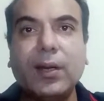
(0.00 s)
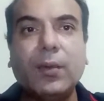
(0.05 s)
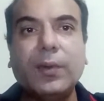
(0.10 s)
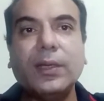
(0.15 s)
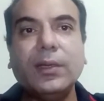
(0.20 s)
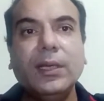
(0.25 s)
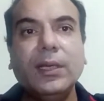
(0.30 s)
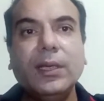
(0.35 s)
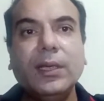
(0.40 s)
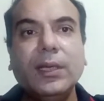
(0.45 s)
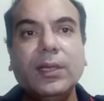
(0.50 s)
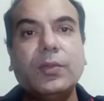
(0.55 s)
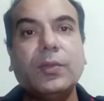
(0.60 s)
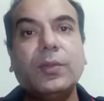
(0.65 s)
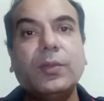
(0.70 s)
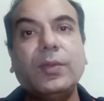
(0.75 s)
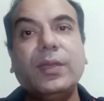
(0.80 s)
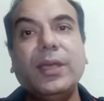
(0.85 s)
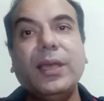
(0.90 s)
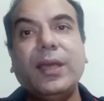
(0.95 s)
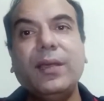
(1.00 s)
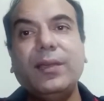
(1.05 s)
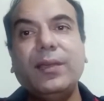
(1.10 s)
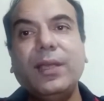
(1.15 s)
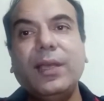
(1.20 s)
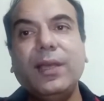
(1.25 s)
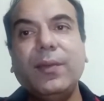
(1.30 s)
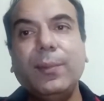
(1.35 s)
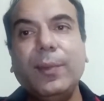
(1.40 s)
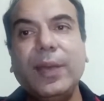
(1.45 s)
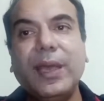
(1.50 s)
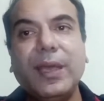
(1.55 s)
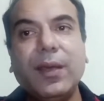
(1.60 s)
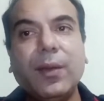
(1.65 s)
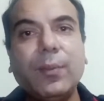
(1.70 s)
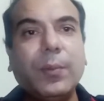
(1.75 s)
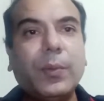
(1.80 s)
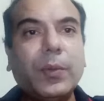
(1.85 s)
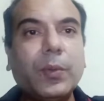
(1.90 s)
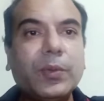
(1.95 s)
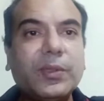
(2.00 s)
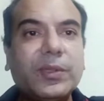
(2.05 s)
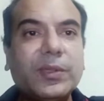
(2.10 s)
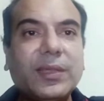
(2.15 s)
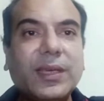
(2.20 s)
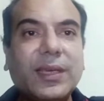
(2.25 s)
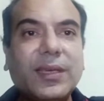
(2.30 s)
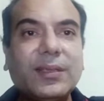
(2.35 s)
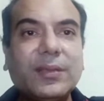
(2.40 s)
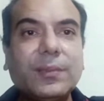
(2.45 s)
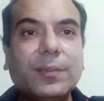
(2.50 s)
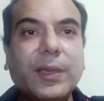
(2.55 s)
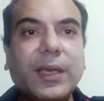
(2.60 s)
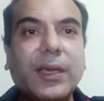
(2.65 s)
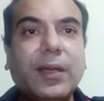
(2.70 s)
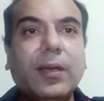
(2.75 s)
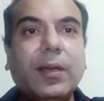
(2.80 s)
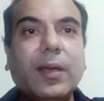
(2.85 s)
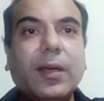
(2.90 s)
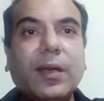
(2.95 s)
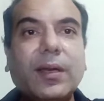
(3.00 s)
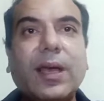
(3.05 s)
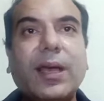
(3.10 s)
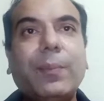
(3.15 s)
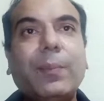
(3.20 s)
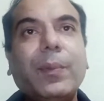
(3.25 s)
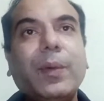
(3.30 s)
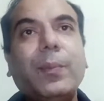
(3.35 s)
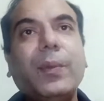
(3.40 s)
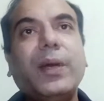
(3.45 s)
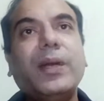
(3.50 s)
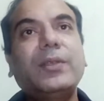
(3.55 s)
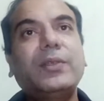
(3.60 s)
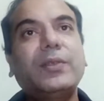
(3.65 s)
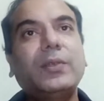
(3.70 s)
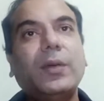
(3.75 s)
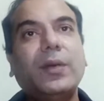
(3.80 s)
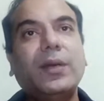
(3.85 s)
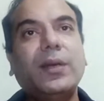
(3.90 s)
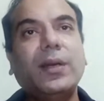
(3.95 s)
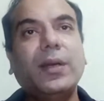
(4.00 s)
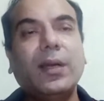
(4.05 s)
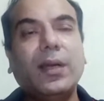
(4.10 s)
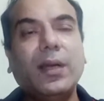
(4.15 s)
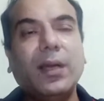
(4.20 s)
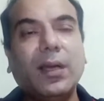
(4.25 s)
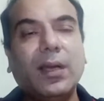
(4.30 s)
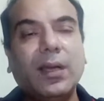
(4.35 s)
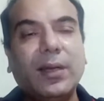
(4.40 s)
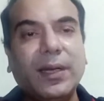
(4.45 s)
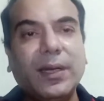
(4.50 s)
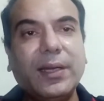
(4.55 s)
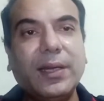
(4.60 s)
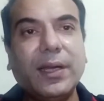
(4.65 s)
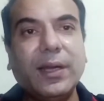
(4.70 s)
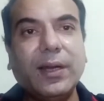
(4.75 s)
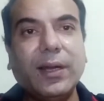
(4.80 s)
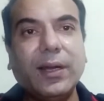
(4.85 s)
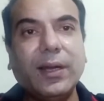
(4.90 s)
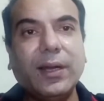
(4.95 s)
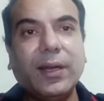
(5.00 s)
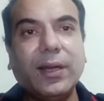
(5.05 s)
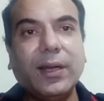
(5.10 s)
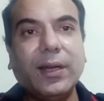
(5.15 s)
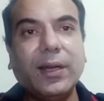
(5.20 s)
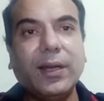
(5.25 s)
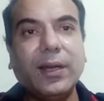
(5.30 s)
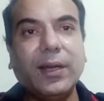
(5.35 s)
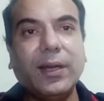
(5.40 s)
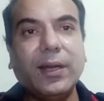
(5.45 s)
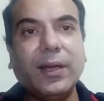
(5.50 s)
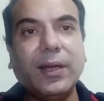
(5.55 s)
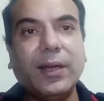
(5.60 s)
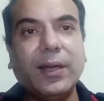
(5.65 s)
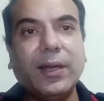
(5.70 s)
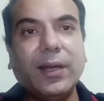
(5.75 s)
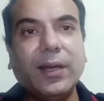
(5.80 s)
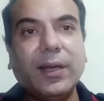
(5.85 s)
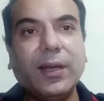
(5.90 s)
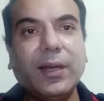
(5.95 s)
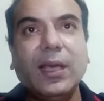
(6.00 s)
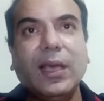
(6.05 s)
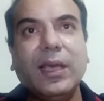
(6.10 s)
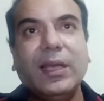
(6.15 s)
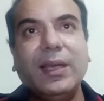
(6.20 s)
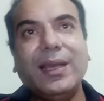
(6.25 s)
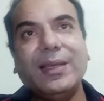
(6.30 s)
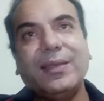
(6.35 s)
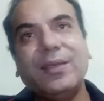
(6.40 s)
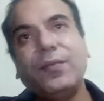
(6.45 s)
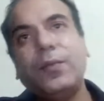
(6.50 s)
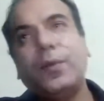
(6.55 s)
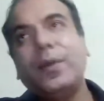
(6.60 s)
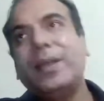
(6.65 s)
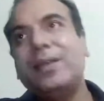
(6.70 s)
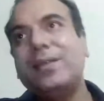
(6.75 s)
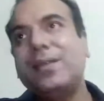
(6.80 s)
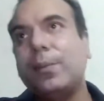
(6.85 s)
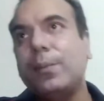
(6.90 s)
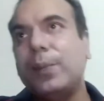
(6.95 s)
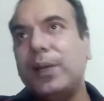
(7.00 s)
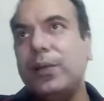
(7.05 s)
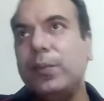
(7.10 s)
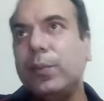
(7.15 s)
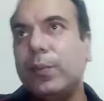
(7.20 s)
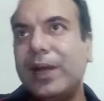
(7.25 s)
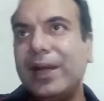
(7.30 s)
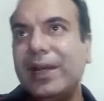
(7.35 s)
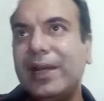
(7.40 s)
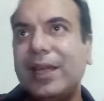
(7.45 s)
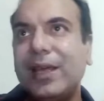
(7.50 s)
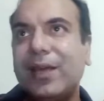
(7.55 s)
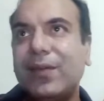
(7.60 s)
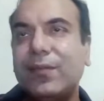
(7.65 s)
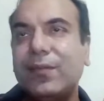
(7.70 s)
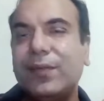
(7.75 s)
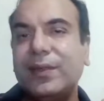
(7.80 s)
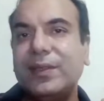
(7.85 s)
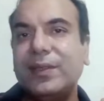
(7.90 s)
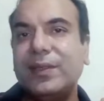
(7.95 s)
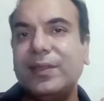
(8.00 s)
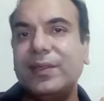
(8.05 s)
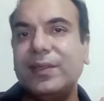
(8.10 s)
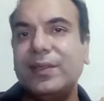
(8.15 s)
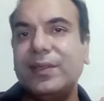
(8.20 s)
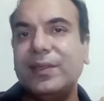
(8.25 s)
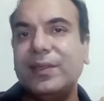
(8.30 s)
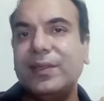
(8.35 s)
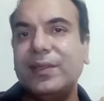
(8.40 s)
a bigger counter. So these big retail hypermarts or retail outlets. Let's say, for example, you visited